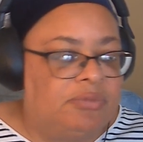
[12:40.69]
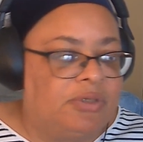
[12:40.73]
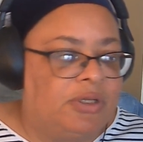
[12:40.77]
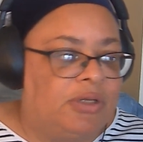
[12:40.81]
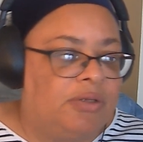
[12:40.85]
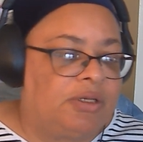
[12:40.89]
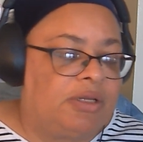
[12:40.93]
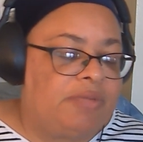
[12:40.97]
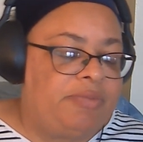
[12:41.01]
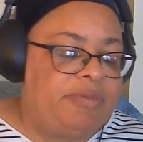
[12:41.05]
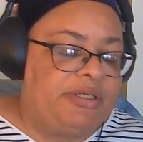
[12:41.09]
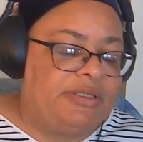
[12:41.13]

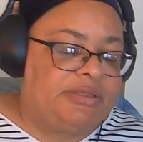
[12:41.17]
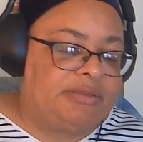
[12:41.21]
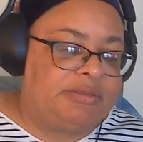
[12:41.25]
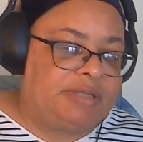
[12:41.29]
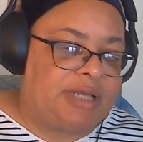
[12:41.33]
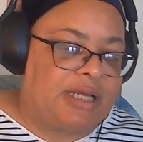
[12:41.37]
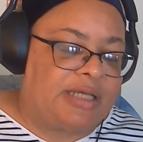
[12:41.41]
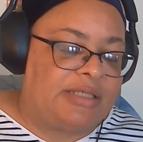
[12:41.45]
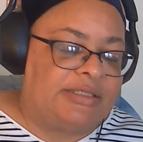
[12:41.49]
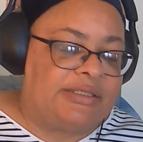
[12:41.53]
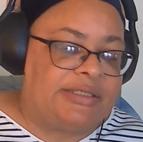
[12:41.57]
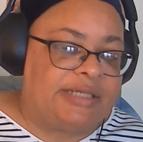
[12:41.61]
Well, let me
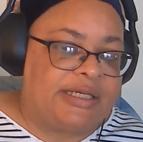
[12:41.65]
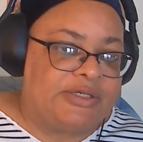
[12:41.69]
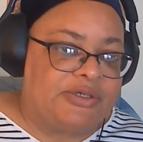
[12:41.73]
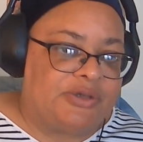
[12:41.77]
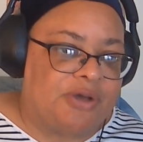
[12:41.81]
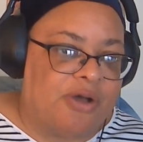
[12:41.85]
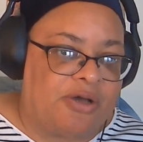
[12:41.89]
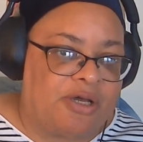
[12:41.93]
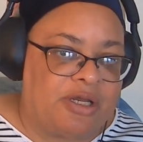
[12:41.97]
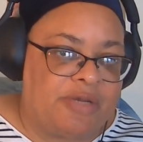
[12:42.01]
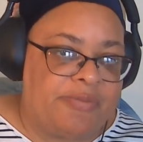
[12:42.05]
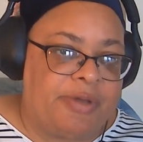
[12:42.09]
not say
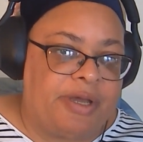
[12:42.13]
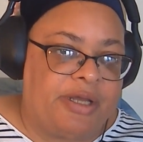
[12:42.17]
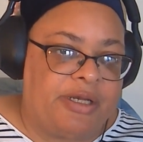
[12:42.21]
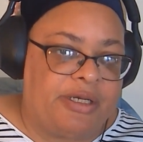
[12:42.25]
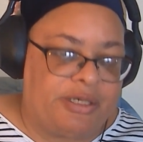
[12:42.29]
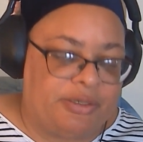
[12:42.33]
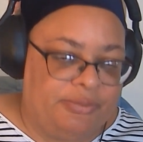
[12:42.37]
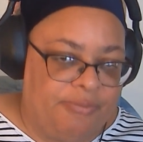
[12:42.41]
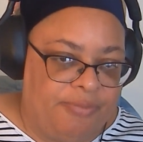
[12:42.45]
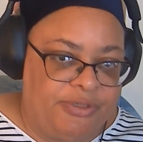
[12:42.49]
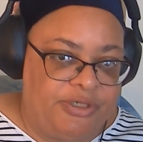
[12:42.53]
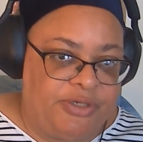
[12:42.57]
talking
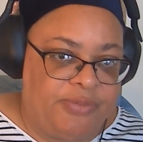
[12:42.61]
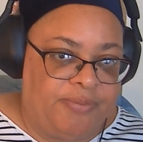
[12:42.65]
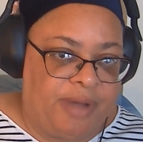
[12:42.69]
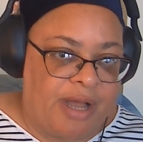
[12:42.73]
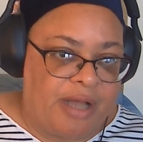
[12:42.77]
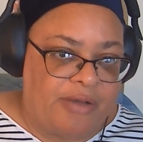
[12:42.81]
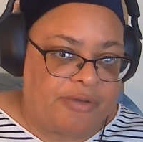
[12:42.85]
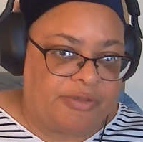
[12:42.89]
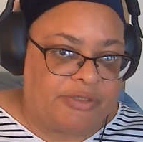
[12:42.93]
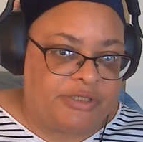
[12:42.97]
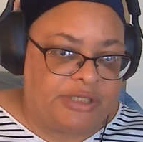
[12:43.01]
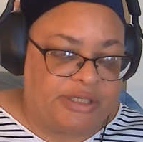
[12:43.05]
about
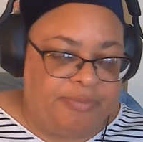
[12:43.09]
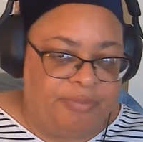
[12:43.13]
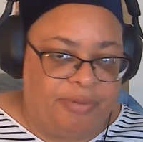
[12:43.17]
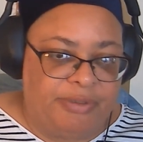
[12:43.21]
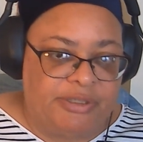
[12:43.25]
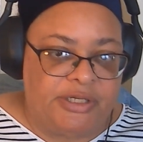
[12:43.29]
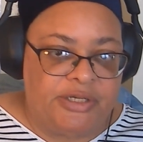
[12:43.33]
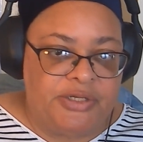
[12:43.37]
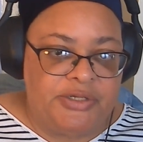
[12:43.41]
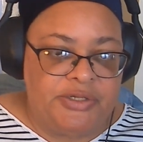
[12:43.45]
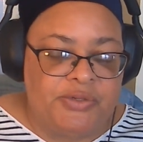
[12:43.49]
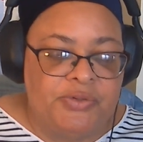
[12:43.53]
democracy,
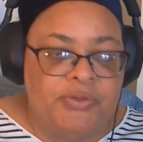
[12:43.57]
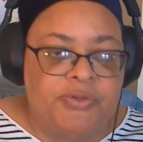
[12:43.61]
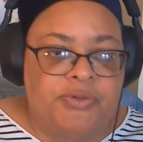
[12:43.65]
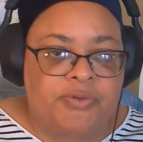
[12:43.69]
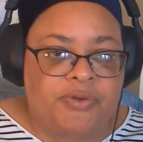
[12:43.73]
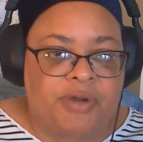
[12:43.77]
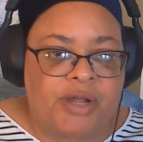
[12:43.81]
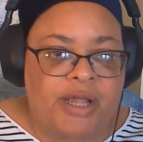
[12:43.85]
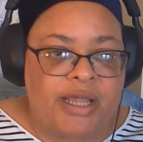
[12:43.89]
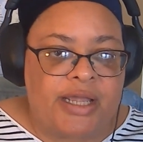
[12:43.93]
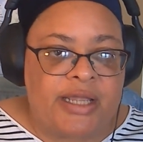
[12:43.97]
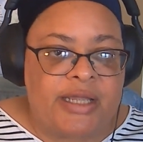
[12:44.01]
but the
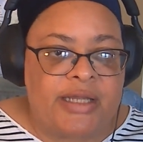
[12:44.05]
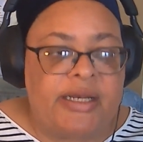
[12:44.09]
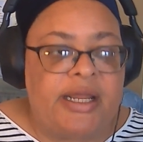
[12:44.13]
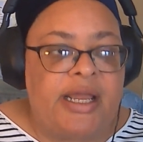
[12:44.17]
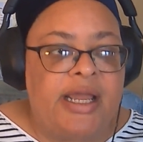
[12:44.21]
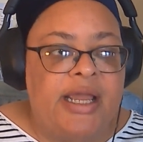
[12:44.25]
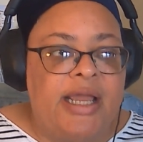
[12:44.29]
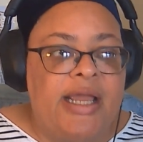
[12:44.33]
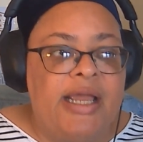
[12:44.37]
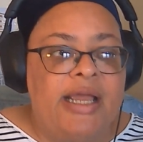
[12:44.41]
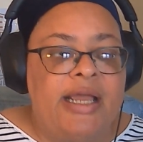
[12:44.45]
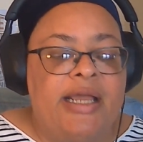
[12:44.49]

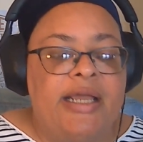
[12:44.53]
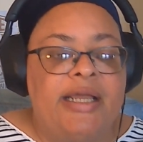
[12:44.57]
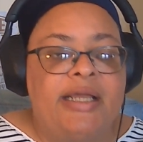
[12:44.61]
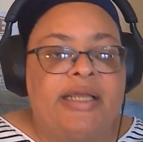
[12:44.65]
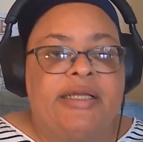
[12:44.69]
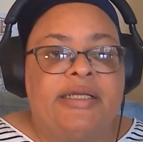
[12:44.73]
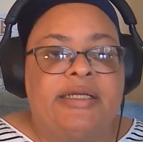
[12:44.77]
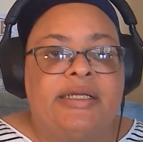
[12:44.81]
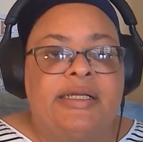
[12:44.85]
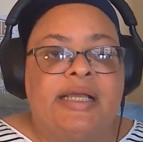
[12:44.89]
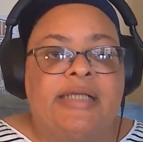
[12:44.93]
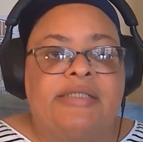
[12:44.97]
Ukraine,
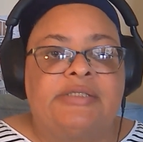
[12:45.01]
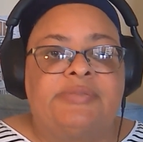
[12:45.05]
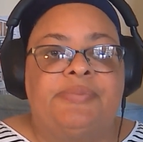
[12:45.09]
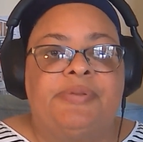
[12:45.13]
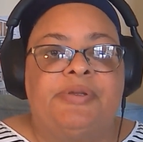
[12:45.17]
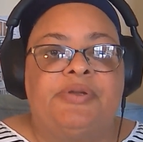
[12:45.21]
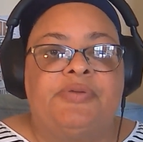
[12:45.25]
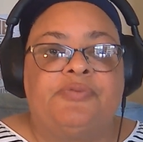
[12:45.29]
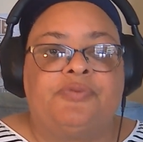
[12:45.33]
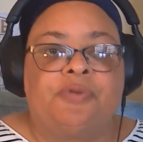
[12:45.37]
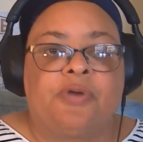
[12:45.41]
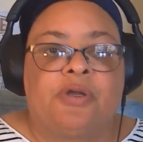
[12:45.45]
it has
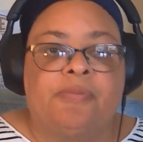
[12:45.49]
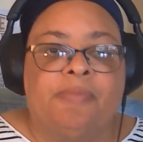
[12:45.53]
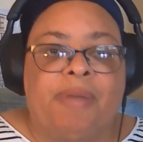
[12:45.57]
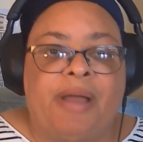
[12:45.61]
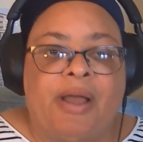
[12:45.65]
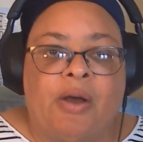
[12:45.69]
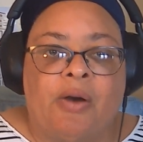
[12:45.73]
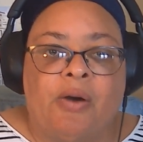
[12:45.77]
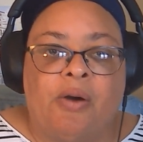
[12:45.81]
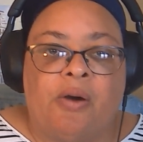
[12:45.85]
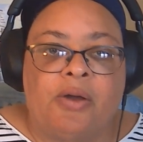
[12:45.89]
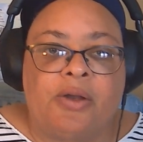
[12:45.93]
been run
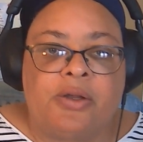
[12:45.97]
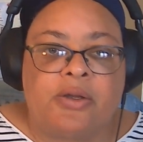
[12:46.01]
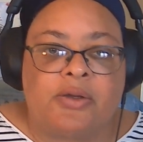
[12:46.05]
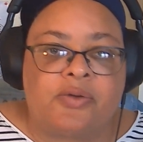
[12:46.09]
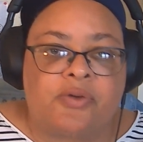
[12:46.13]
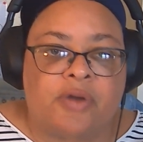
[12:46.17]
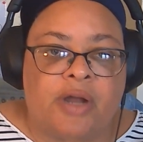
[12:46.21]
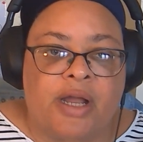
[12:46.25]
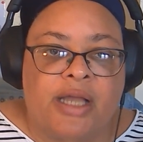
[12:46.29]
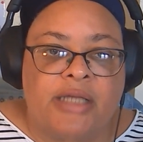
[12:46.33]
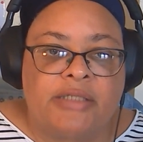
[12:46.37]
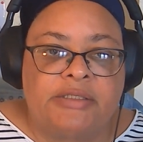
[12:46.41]
by
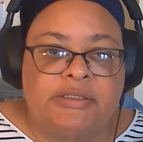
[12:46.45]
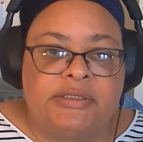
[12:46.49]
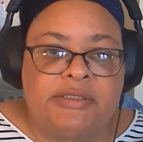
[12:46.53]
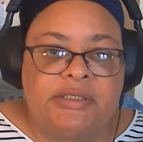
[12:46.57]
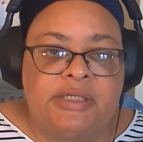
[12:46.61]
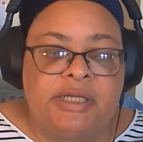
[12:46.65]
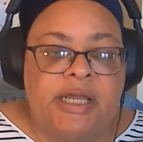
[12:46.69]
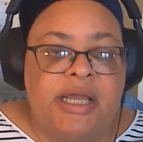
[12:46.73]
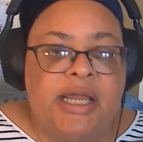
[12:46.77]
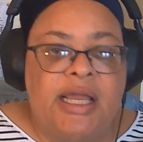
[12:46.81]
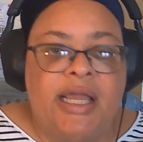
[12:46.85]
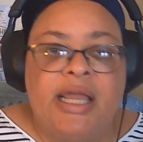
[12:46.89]

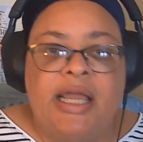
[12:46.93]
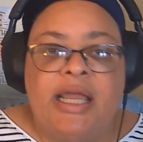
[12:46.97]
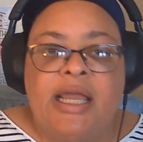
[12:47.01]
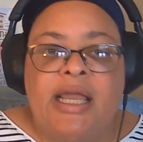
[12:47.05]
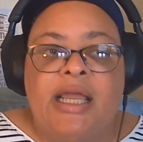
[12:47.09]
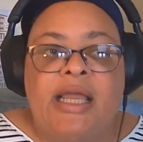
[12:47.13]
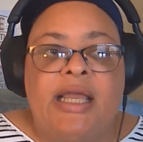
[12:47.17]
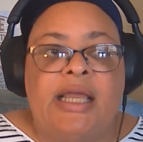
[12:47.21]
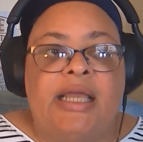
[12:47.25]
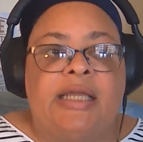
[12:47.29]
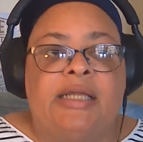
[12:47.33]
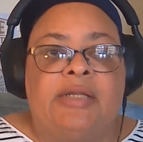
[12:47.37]
autocrats.
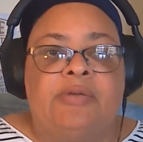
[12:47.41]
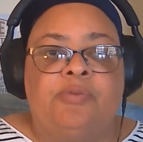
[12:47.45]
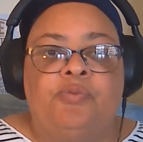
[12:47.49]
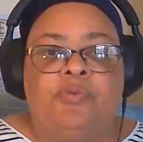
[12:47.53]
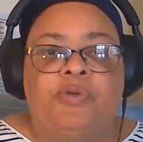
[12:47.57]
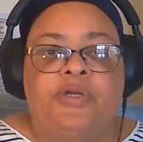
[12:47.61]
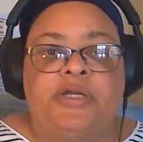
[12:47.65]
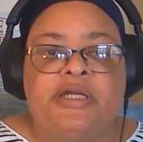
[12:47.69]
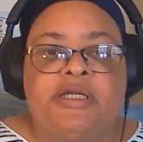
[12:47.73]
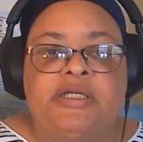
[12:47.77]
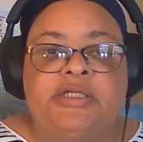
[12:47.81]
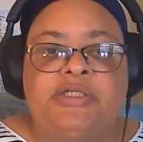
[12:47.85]

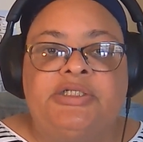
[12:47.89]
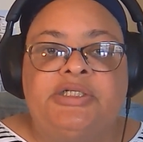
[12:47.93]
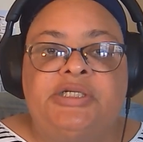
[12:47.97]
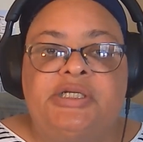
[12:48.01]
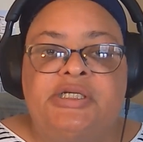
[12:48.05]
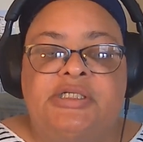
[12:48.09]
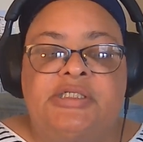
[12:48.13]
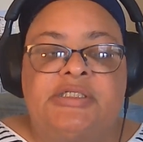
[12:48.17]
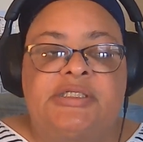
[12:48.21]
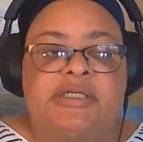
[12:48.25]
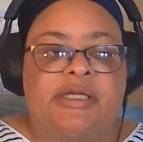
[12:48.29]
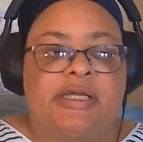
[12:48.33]
And we
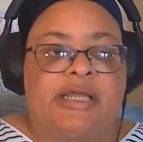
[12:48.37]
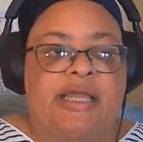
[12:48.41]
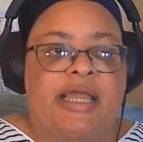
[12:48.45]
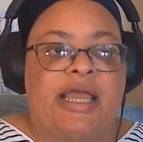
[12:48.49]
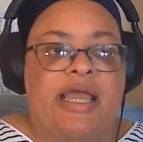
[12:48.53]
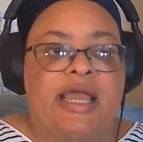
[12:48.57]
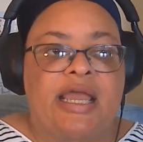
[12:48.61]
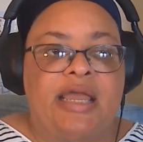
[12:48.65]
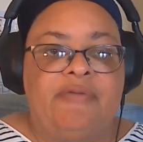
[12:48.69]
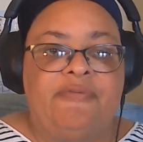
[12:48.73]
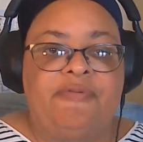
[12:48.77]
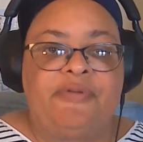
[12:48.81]
just
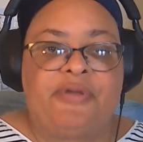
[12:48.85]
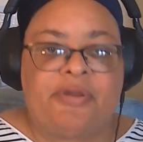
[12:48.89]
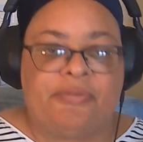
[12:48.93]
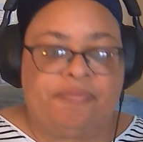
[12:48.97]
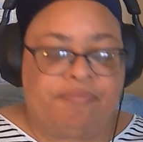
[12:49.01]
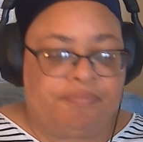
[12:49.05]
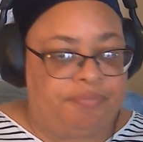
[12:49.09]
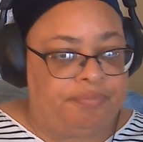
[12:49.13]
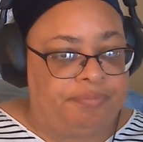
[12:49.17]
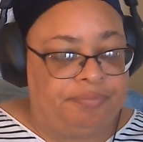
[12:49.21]
gave